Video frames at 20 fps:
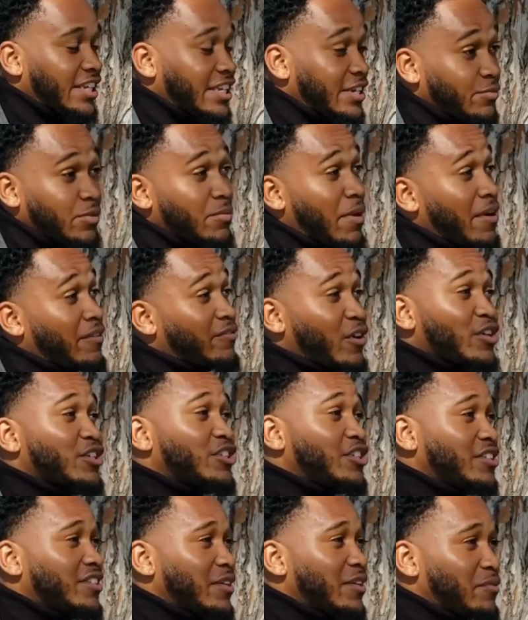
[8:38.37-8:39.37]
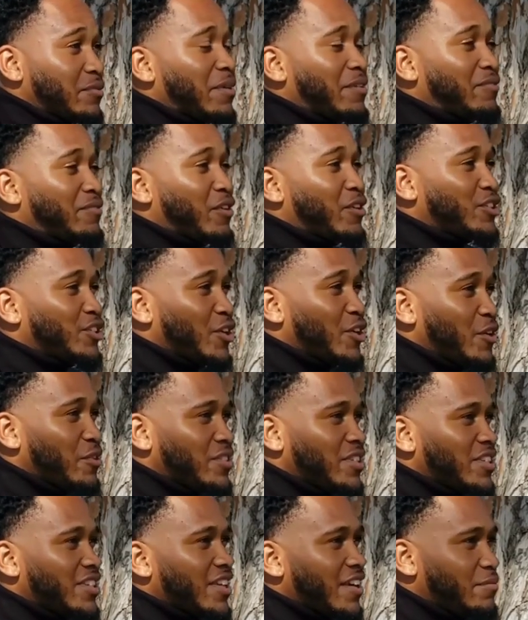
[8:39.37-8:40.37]
that it was my first, it was my first
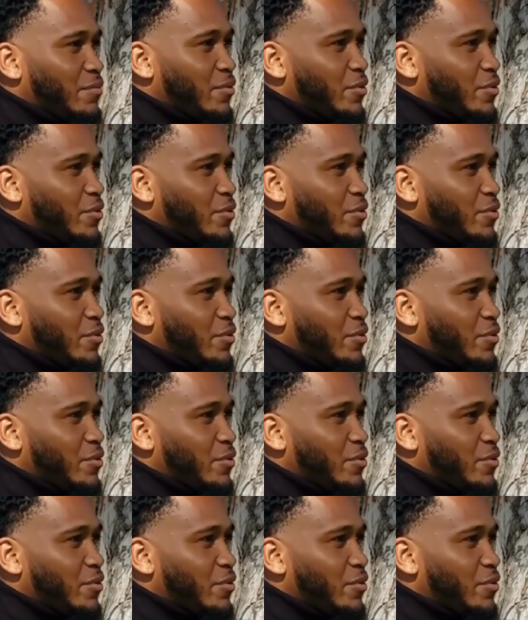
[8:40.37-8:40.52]
show since